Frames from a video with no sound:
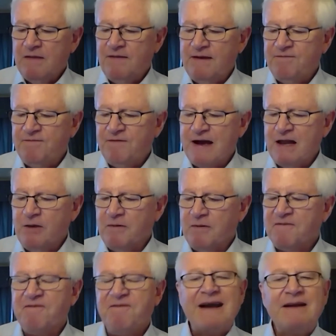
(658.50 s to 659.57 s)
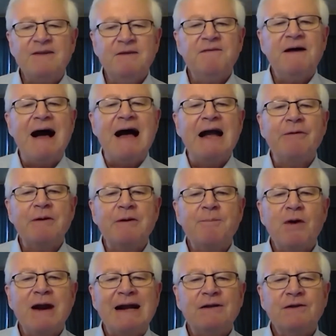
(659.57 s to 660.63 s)
They follow effective hiring
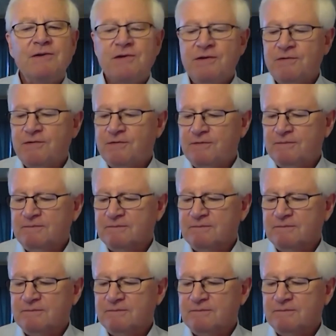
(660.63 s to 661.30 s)
practices.